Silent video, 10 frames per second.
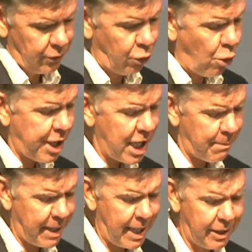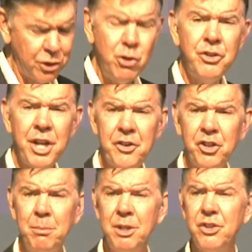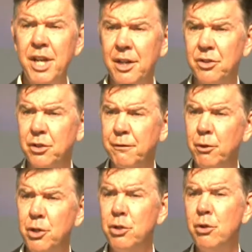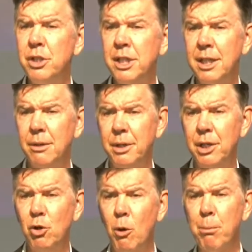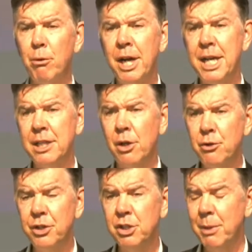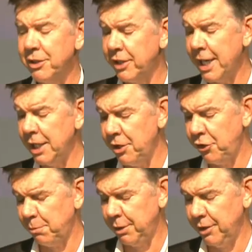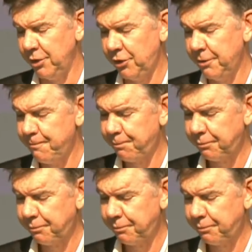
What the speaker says: talking about New Testament texts for a new year and incorporating those into our daily disciplines.